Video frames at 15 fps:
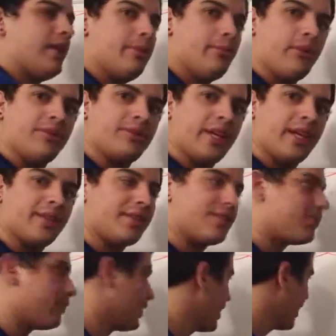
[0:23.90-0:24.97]
Hemostasis,
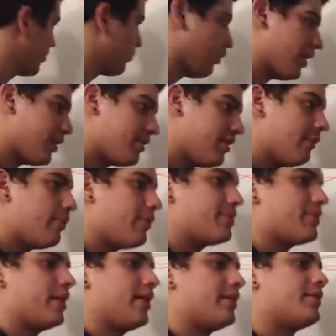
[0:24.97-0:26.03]
so again, what is
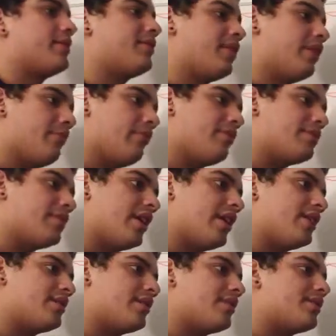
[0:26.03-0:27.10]
hemostasis?
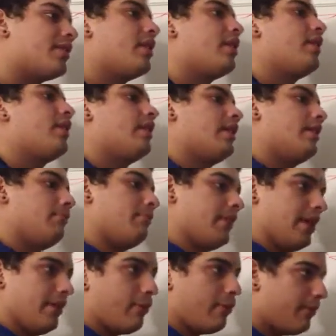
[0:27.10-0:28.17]
Hemostasis,
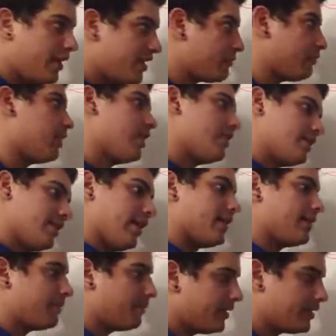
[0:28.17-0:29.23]
hemo means blood,
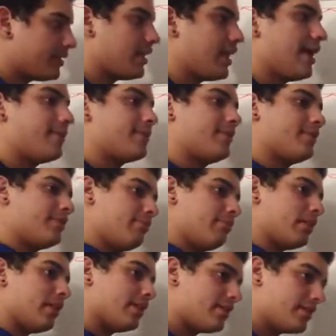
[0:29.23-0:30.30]
stasis means stop, so it's a
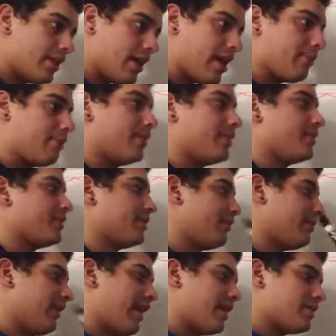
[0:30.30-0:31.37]
blood stoppage. It's a
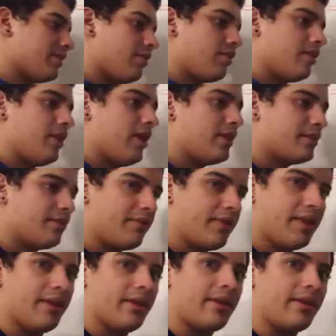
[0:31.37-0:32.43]
fast localized
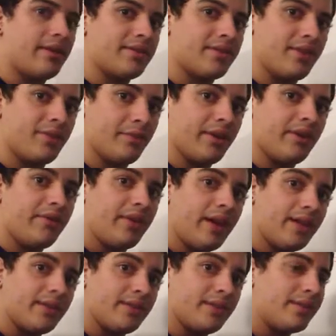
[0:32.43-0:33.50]
event that occurs in 3
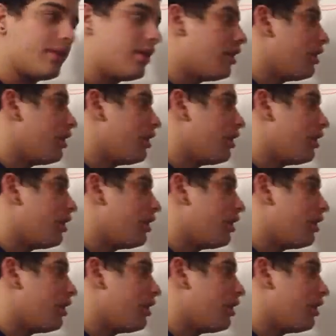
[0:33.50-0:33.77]
phases.